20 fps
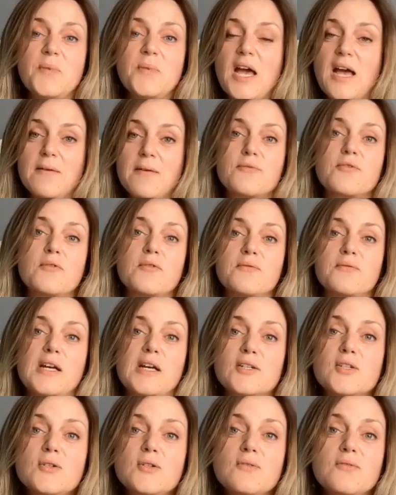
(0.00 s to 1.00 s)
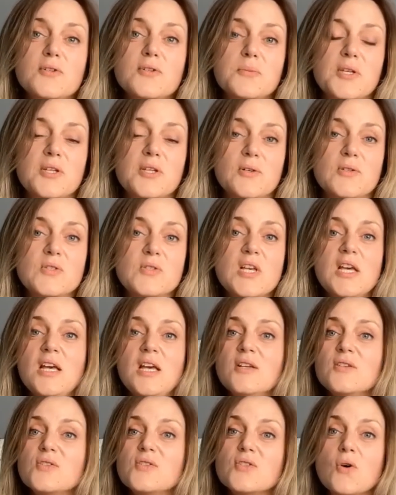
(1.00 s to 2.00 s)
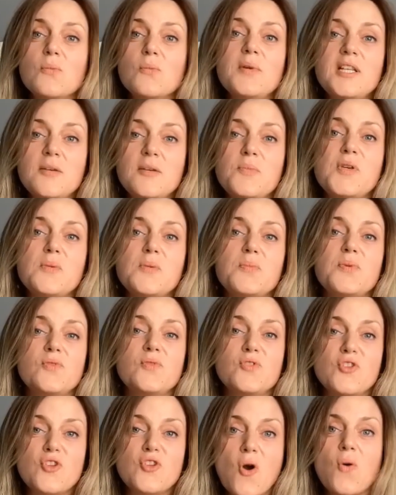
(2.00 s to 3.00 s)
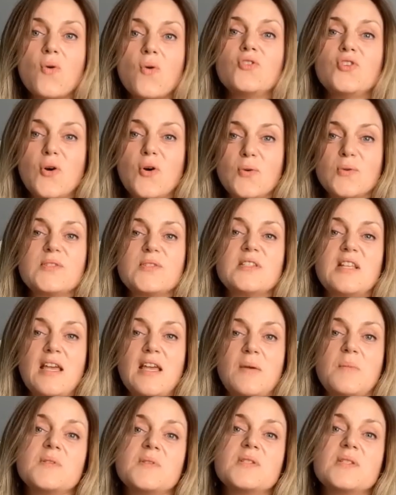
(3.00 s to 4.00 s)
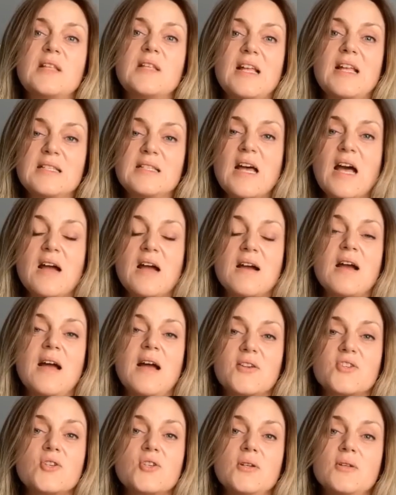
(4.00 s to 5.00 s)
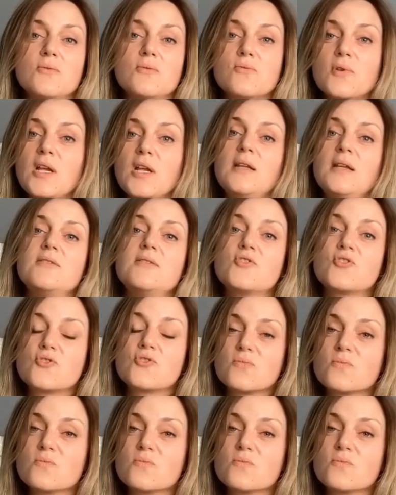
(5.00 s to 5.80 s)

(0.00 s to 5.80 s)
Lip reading: I'm from Vancouver because so many people know those names that are actually really